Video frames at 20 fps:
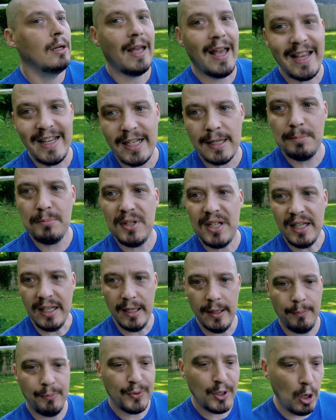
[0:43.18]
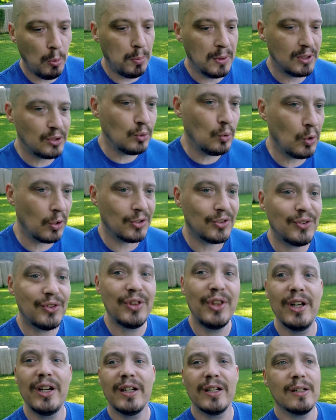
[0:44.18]
AMD open source
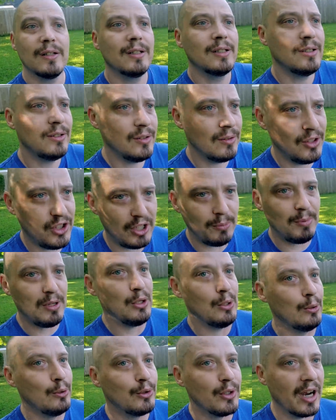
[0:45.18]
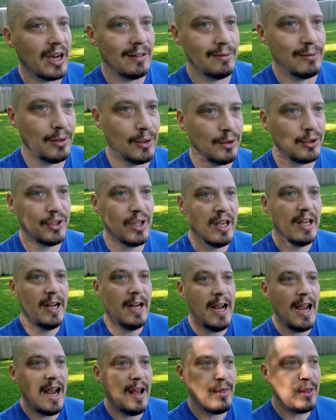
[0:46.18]
their GPU drivers.
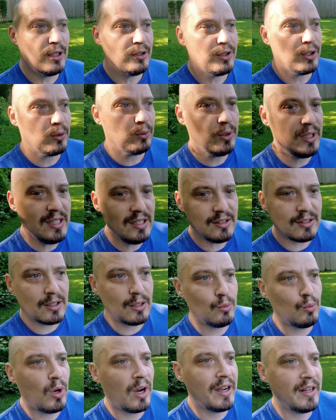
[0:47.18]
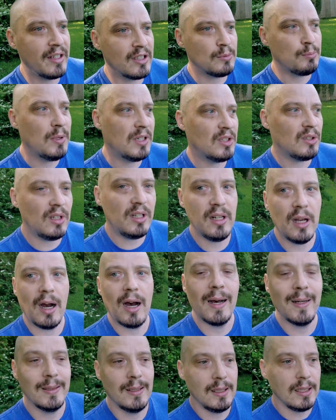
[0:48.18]
And there's a reason why, especially
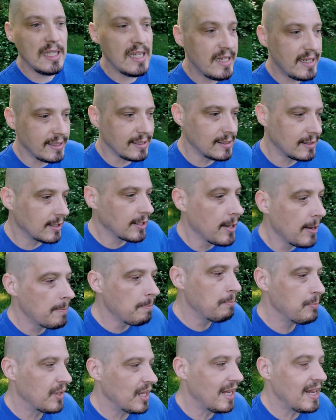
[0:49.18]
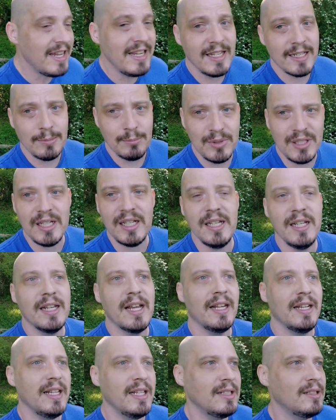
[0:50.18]
on Linux, AMD
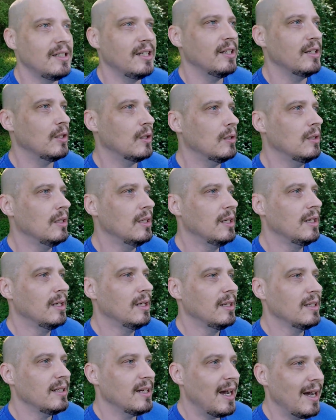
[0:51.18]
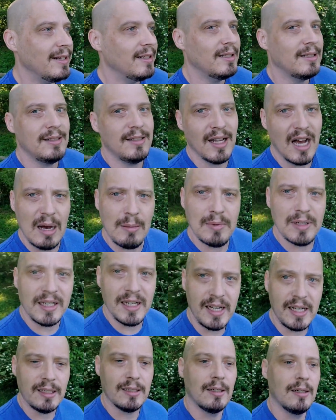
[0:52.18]
and Intel kind of
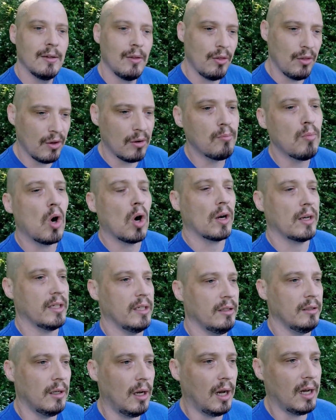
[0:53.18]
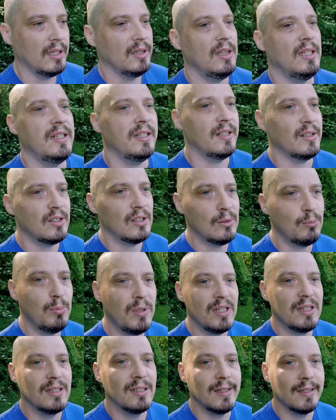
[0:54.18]
dominate the market on Linux is
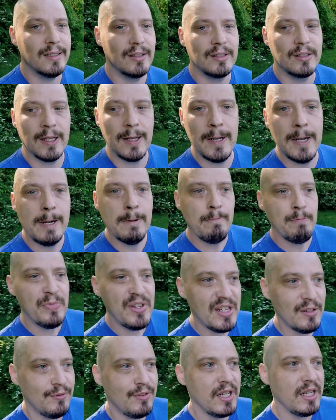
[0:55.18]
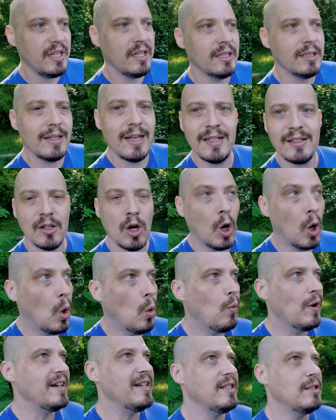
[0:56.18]
because NVIDIA has
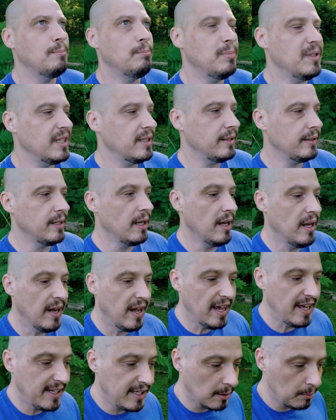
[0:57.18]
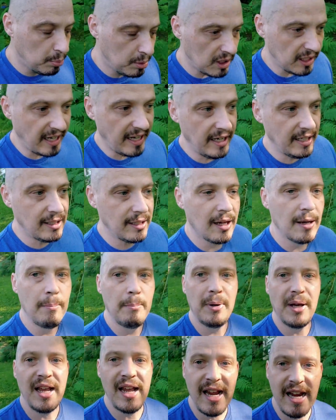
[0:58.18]
always been a complete
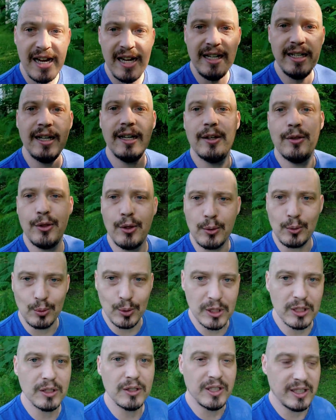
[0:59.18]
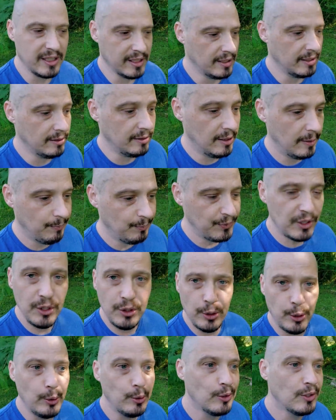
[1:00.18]
pain in the rear end to
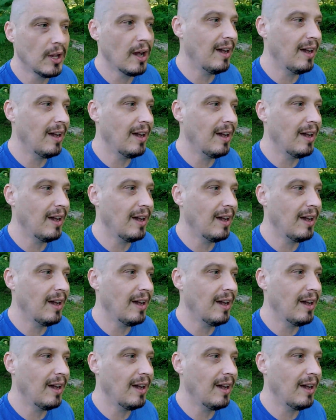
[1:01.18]
use